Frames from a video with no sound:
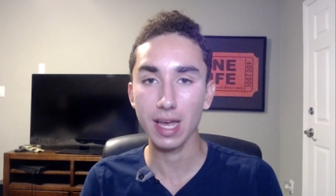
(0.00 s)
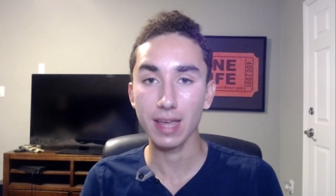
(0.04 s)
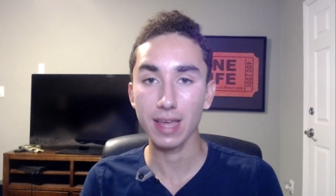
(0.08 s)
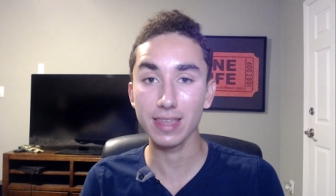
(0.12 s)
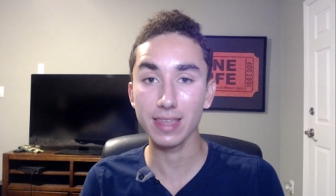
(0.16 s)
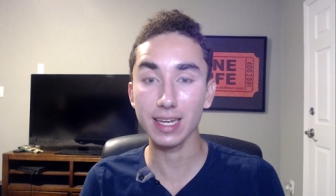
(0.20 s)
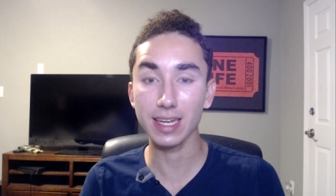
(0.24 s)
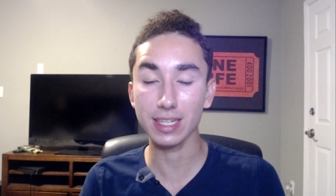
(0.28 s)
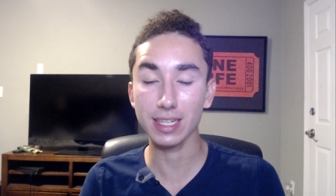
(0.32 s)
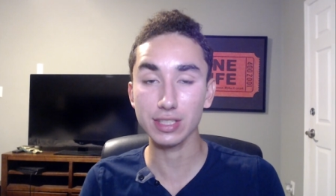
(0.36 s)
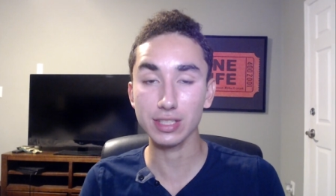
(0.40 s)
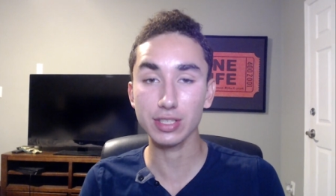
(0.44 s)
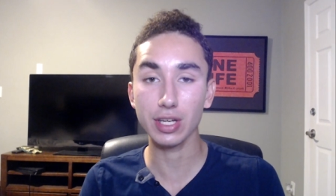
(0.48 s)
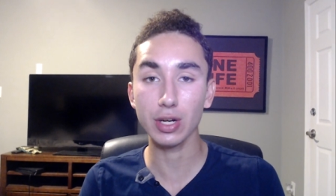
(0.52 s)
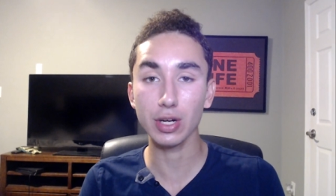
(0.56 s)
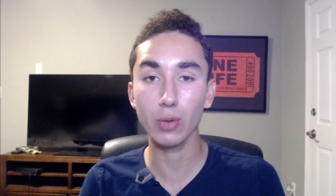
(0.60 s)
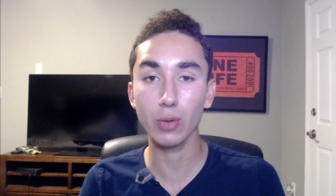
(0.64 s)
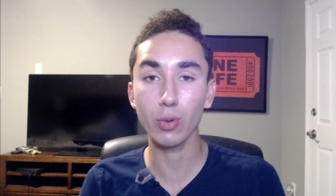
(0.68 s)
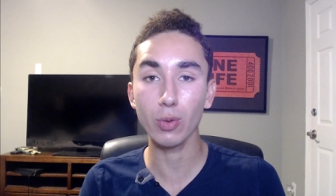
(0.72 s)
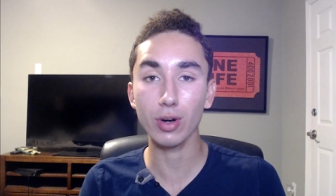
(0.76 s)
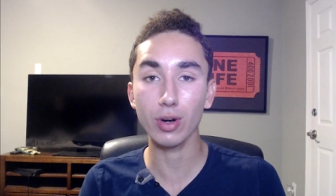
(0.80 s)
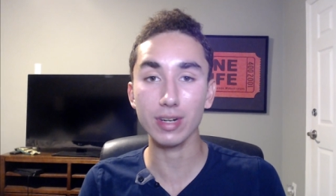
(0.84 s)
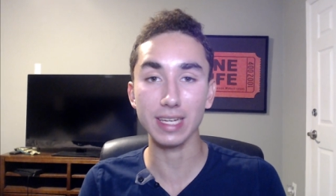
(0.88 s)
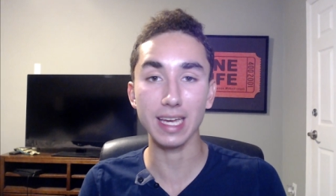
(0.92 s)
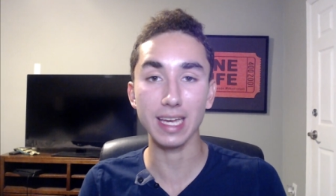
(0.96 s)
then it's gonna
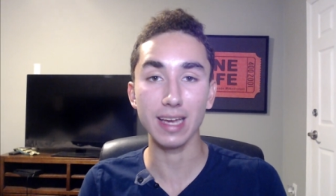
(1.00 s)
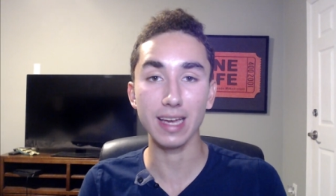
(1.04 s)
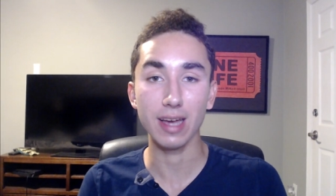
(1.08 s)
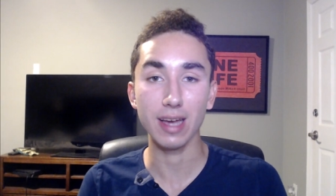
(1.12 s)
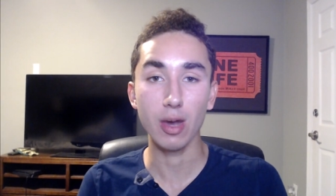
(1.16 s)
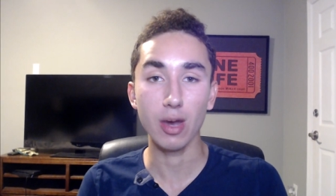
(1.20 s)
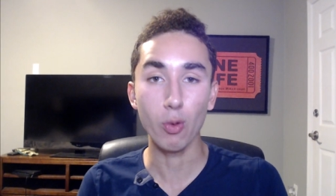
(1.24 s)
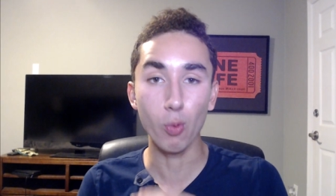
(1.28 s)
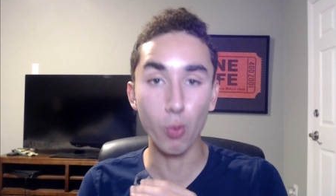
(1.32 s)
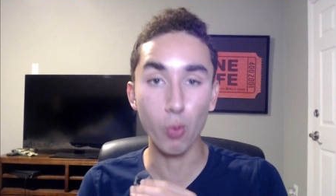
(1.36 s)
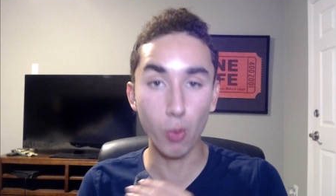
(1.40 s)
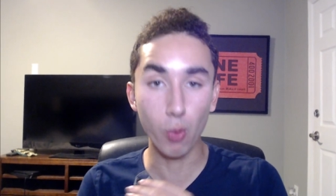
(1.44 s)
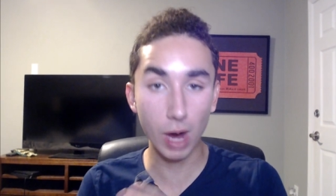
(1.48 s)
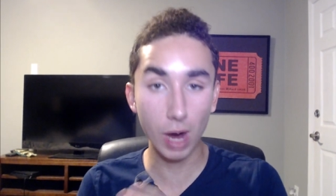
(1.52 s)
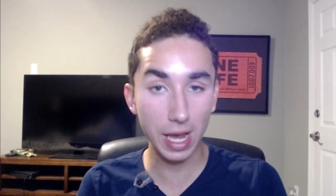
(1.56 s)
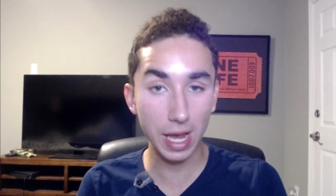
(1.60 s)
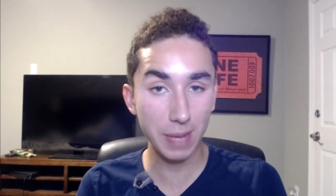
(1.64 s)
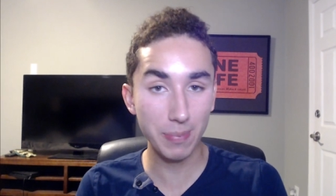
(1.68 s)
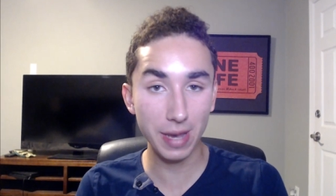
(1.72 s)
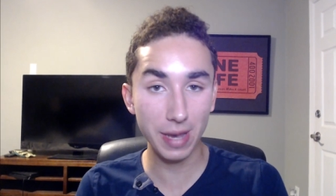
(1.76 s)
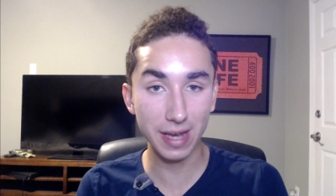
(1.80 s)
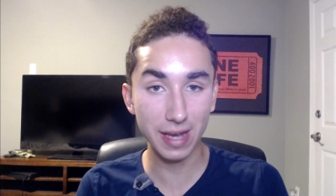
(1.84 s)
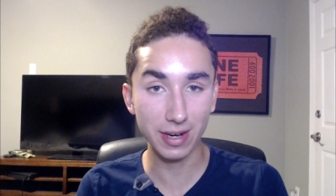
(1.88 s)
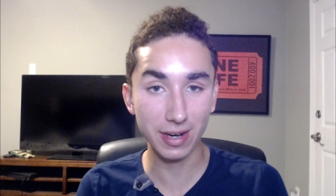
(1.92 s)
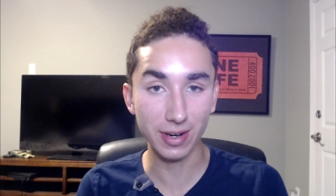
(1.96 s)
work way
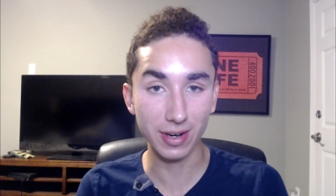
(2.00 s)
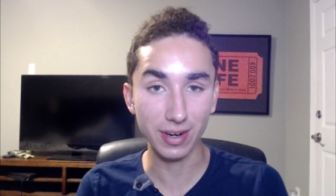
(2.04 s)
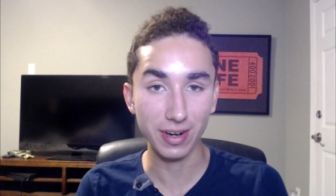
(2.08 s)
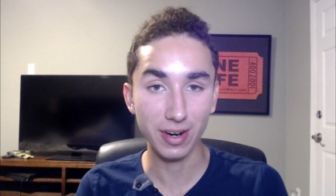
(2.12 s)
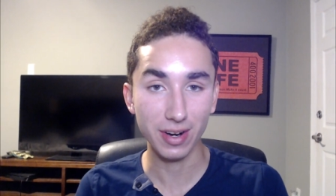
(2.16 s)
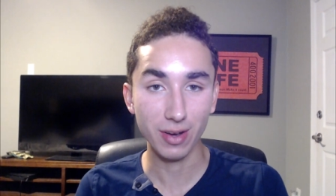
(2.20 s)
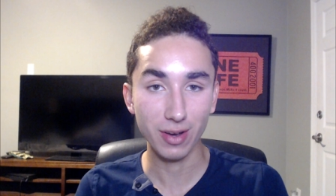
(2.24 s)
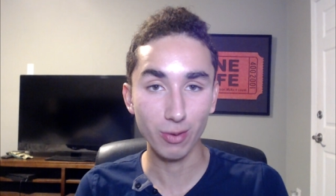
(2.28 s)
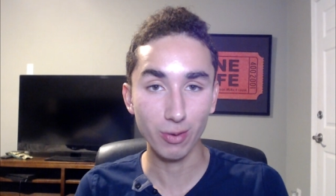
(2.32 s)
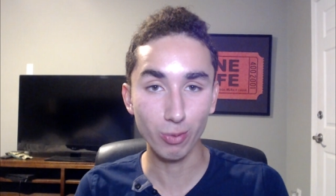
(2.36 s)
better